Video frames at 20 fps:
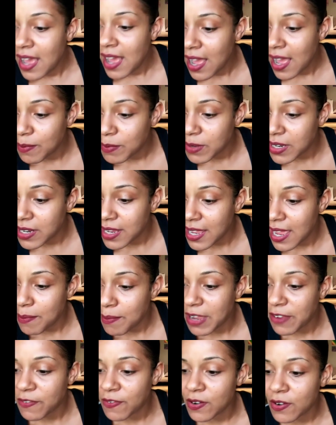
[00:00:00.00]
I'm going to get
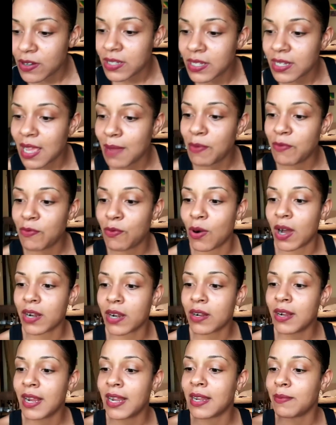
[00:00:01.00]
my first cup of
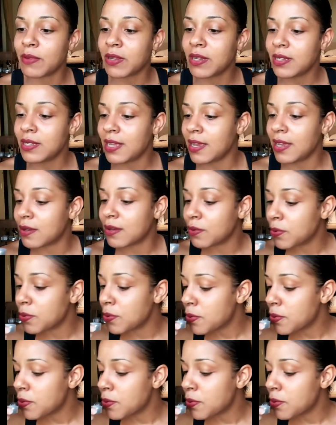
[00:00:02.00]
water, and I'm going to take